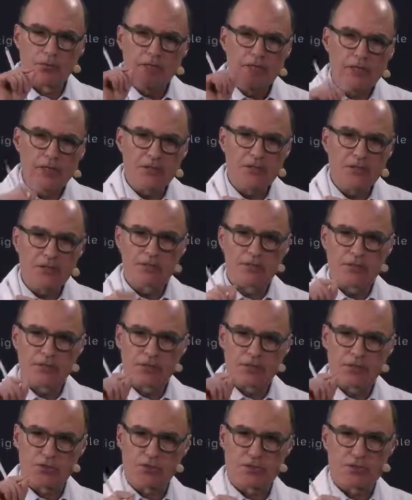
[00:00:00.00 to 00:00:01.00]
keys of
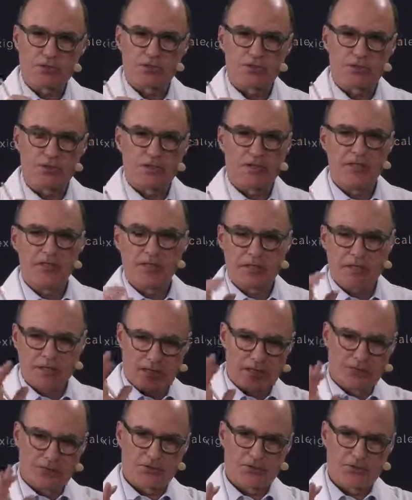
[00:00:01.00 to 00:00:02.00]
success is the
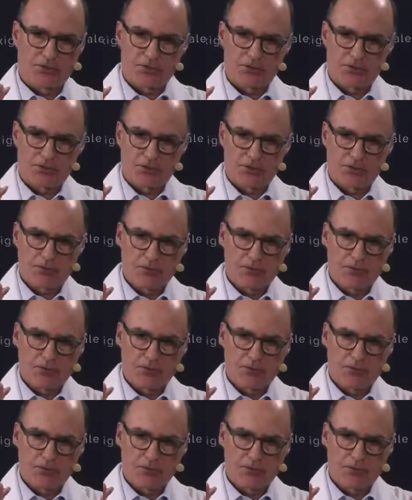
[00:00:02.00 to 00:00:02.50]
analysis.